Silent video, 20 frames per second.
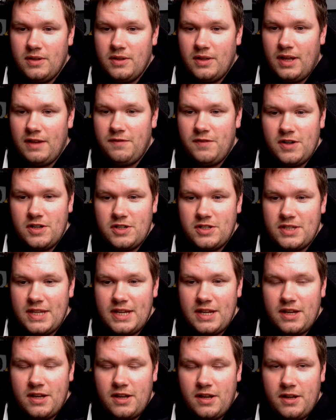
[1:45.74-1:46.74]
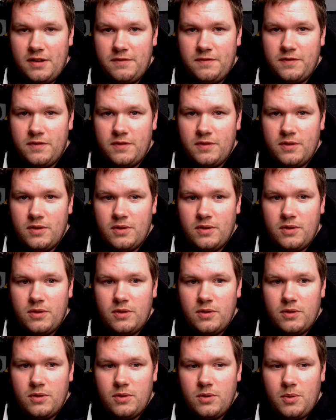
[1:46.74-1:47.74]
I first think of
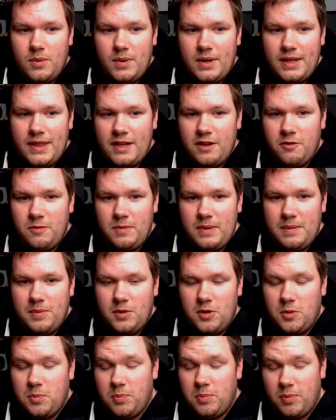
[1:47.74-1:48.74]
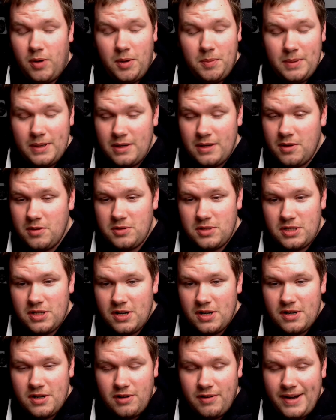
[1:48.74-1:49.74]
when I think of people who probably go
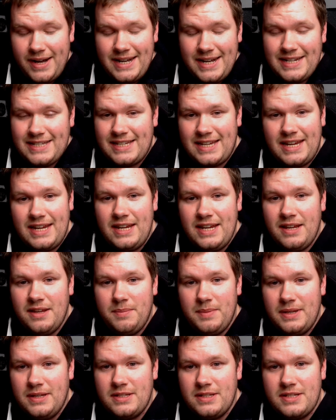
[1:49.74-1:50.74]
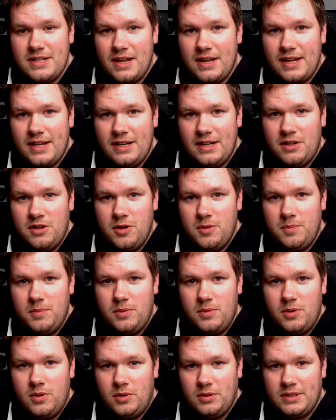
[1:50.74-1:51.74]
stir crazy being stuck in
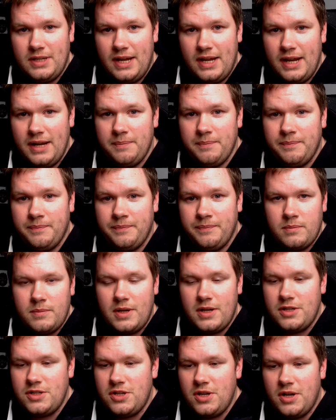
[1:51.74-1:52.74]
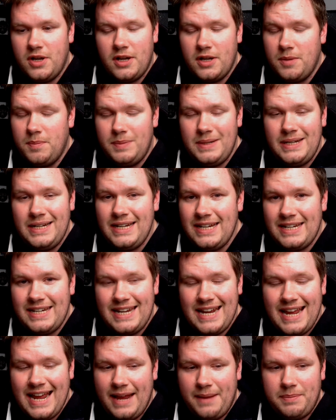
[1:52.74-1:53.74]
home all day. Because you got to completely
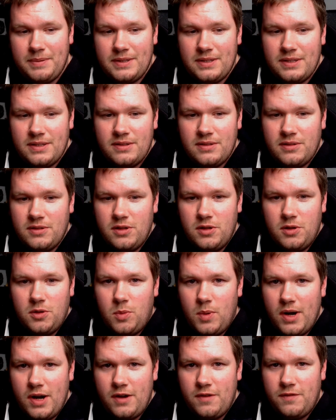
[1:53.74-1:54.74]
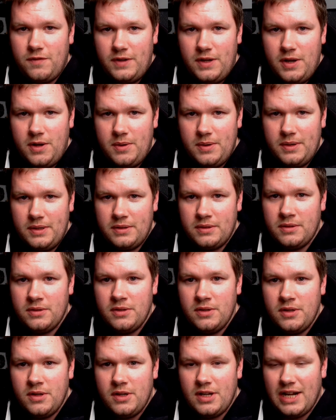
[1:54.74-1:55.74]
adapt your workflow and
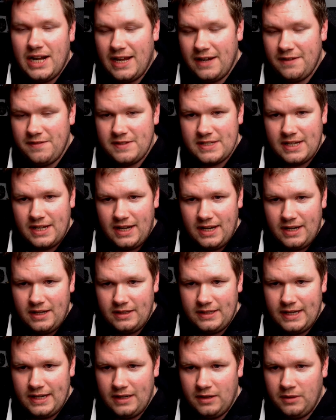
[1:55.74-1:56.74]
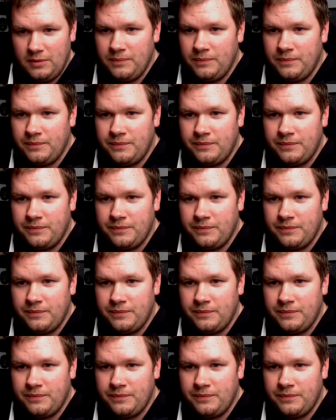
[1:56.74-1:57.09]
your lifestyle now.